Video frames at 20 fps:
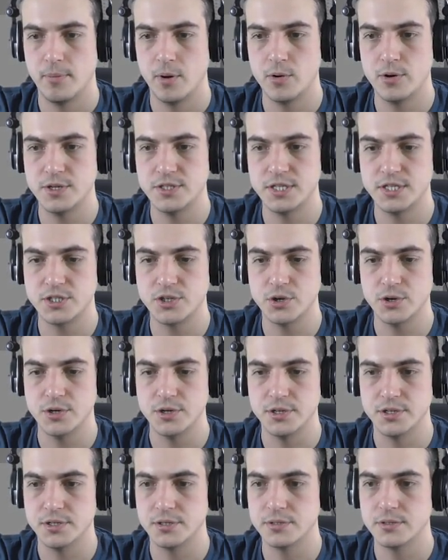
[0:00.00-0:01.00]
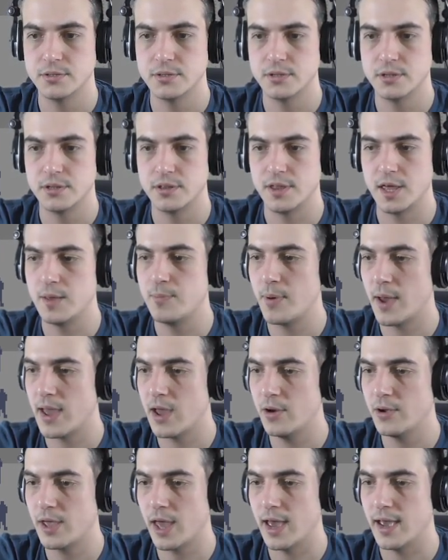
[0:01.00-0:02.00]
Bonus is good. They
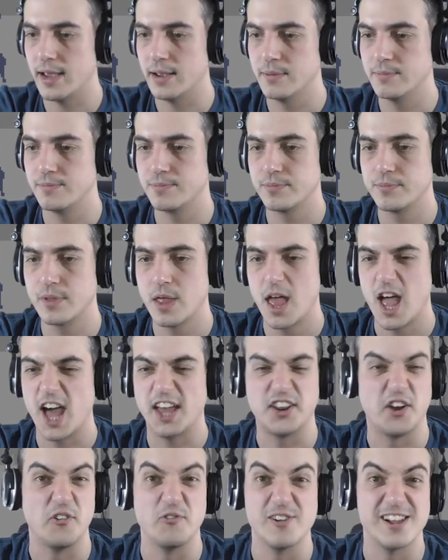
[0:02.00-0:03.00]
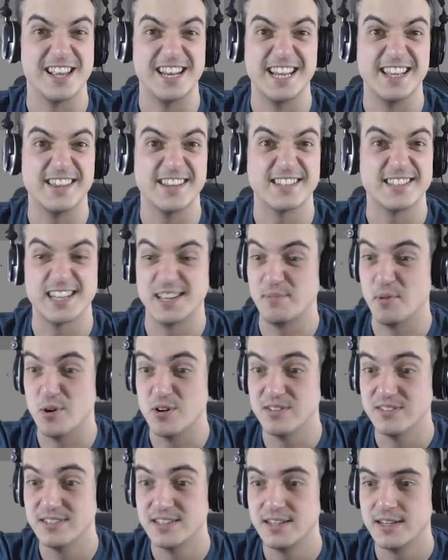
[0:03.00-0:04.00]
pay okay. I don't really need this
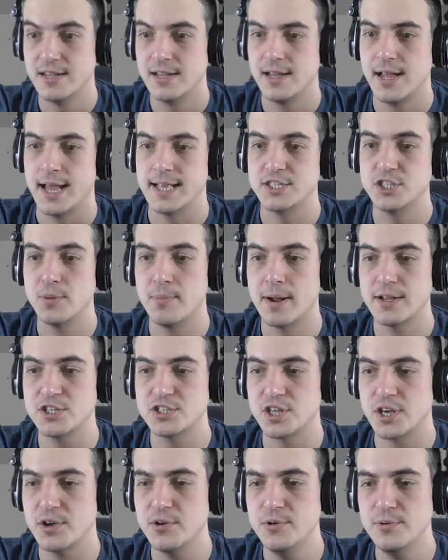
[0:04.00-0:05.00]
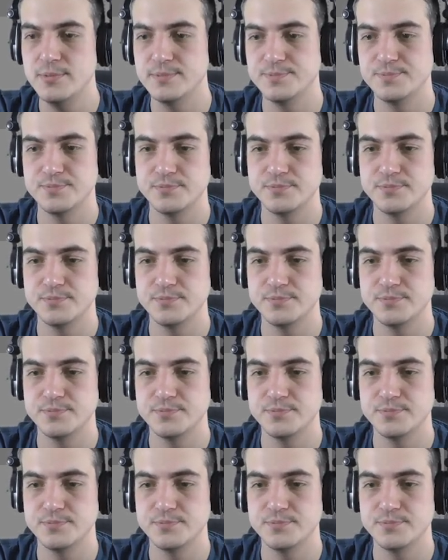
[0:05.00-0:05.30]
anymore. It's not much though.